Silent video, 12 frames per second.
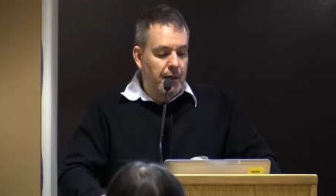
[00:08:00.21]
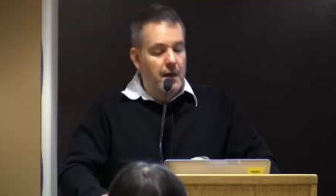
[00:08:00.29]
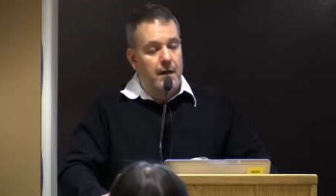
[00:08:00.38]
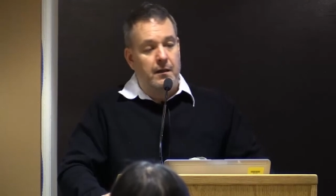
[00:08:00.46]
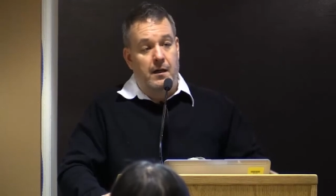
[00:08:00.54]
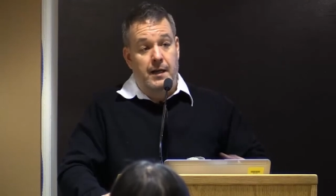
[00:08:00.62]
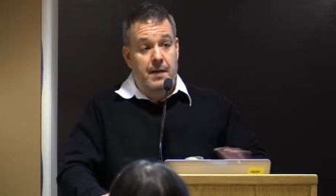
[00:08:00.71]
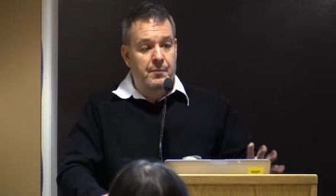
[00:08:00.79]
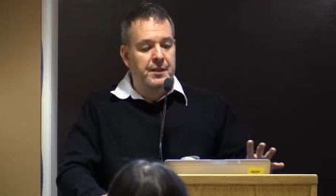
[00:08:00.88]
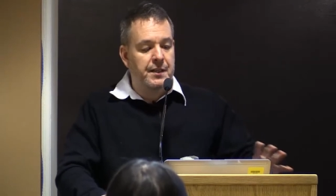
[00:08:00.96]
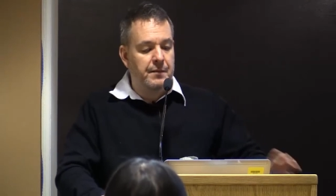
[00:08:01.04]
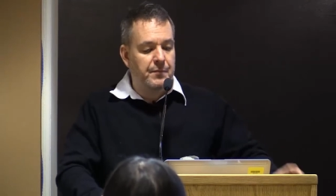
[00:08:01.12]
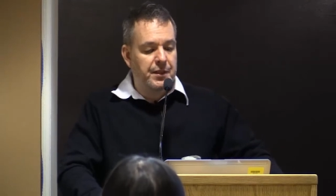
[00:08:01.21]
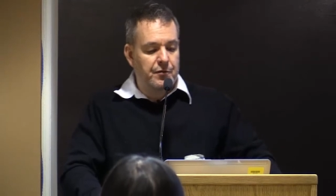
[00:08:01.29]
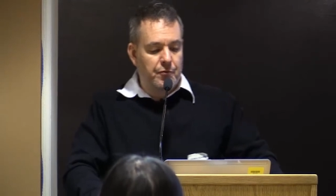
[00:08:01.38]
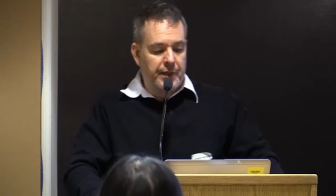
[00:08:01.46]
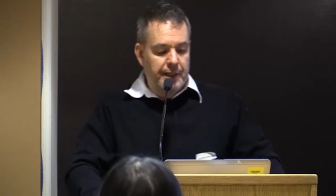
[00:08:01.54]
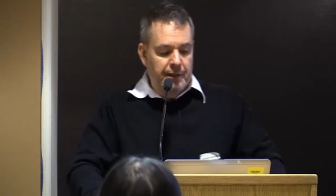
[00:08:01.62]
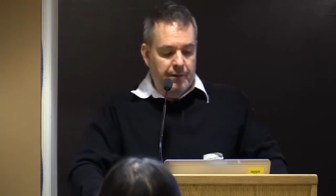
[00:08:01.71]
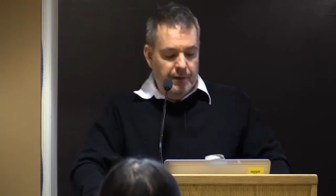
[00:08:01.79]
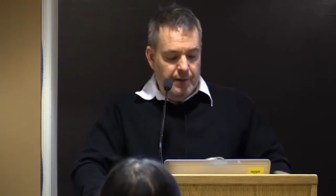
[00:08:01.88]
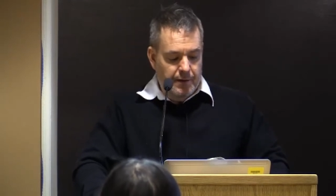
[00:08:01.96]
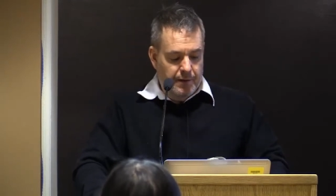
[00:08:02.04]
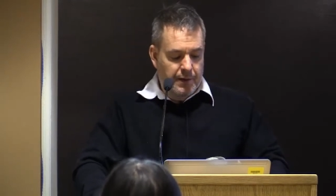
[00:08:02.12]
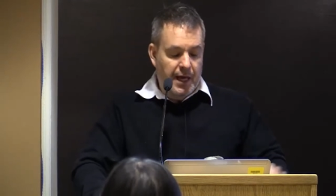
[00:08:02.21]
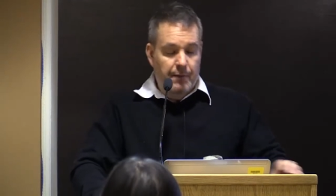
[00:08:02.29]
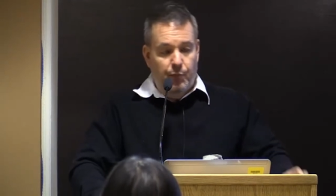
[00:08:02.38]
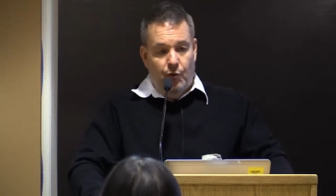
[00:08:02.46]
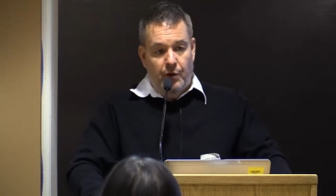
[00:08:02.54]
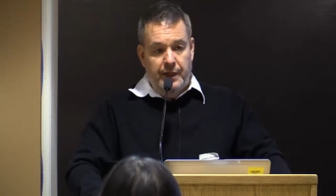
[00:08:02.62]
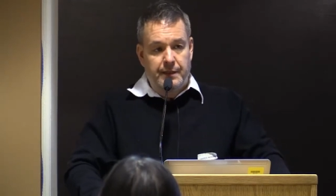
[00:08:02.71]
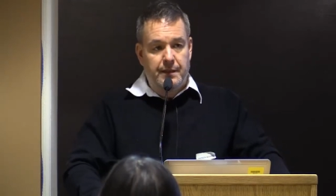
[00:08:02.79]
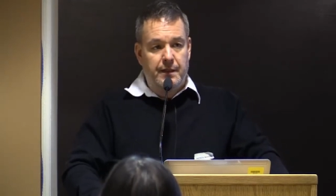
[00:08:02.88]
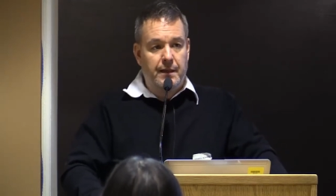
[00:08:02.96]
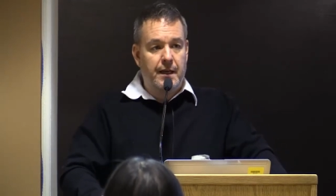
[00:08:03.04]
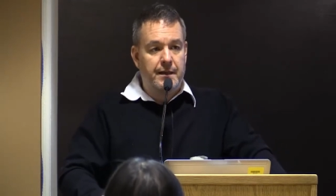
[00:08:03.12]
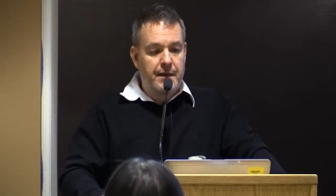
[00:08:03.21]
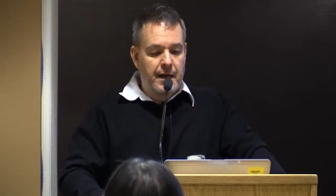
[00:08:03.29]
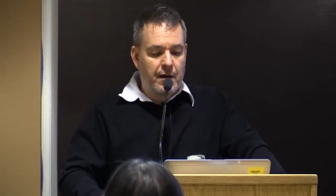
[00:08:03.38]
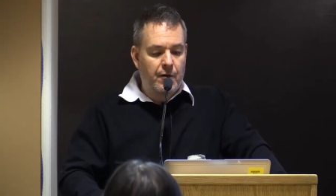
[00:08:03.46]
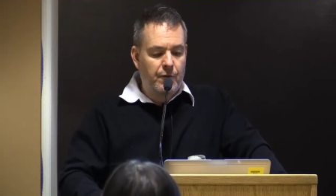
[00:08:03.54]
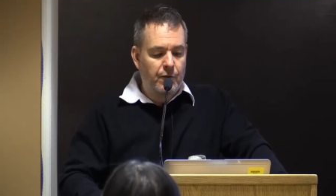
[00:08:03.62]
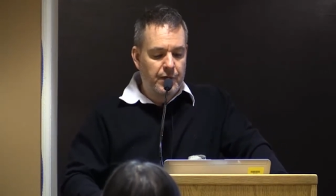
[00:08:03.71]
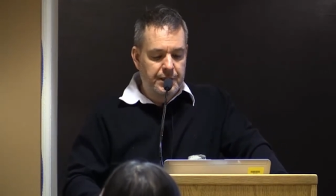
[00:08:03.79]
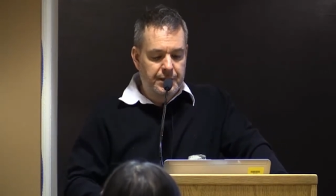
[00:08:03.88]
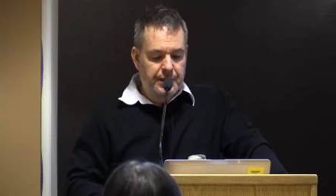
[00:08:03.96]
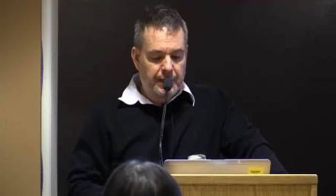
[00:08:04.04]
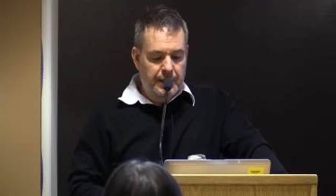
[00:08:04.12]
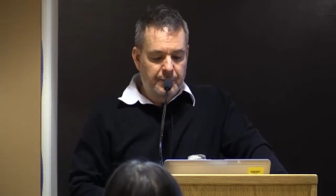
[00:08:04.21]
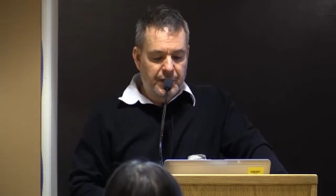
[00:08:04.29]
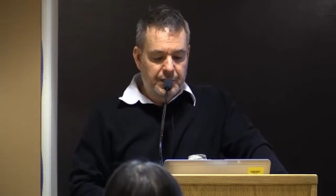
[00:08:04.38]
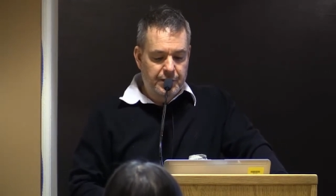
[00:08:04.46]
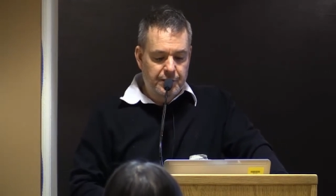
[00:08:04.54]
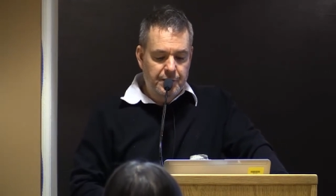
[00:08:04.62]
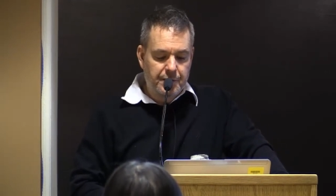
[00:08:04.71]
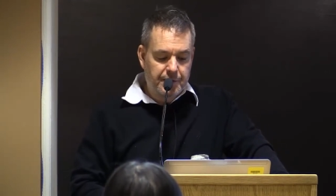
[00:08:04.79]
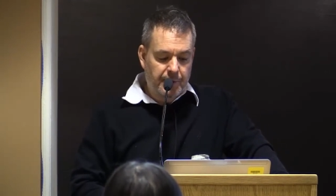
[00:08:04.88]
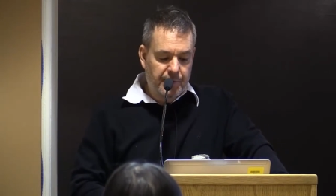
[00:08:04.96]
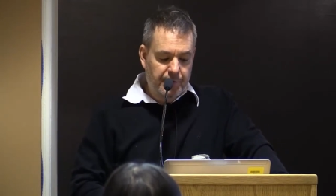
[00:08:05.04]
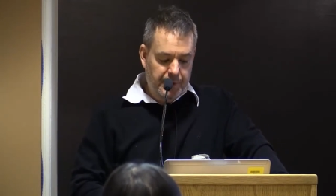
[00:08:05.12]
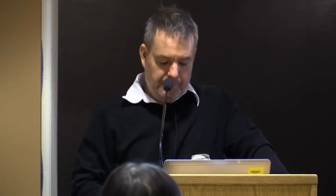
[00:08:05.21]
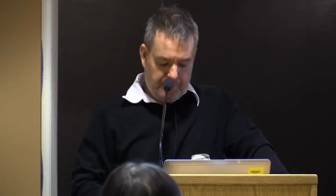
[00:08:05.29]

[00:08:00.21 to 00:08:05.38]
lot happened in between that point and now, which I'm going to show you some of it.